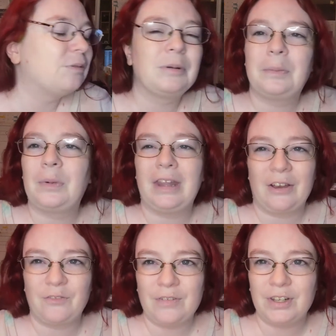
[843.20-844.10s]
like
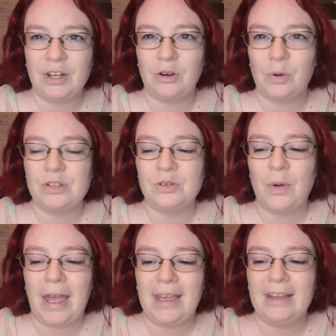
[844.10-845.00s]
1,500 words
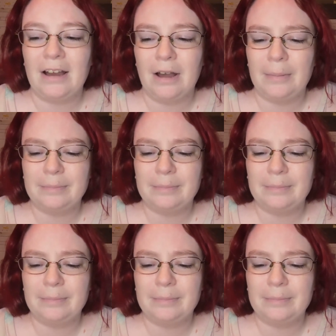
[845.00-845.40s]
away